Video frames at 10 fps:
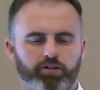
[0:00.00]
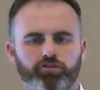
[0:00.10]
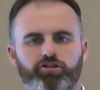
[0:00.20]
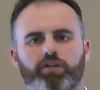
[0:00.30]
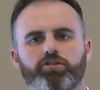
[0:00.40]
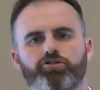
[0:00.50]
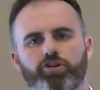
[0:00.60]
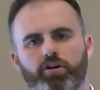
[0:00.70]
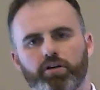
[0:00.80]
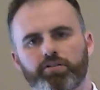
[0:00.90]
Check their
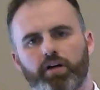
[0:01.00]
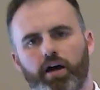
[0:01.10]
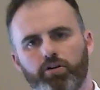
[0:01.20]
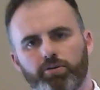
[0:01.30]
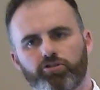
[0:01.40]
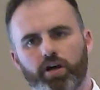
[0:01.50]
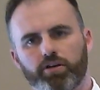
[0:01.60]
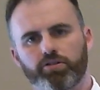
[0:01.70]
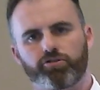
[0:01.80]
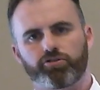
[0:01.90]
journals. I will be checking
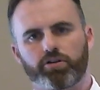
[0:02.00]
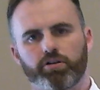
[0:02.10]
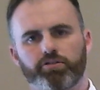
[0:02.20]
their journals.